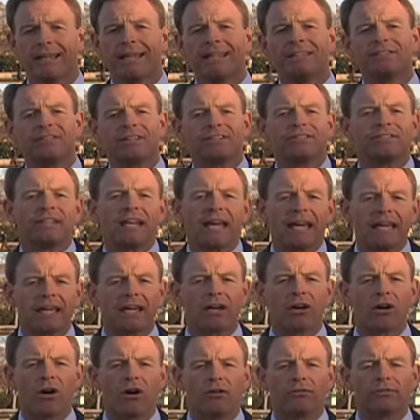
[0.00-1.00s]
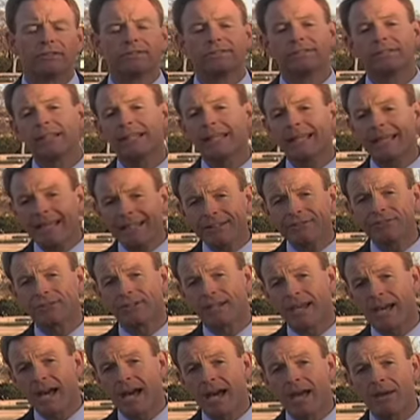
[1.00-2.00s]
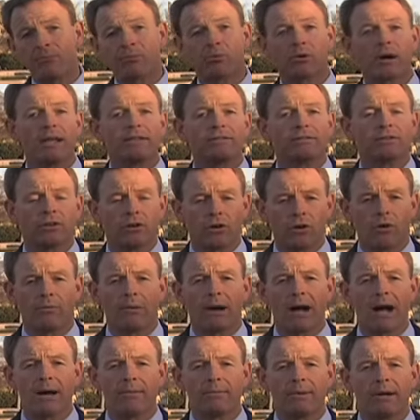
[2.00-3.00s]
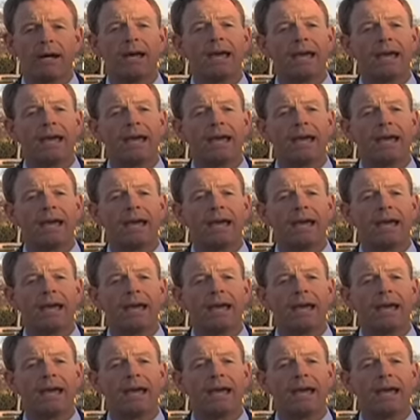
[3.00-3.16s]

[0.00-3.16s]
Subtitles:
Since taking office, each time President Obama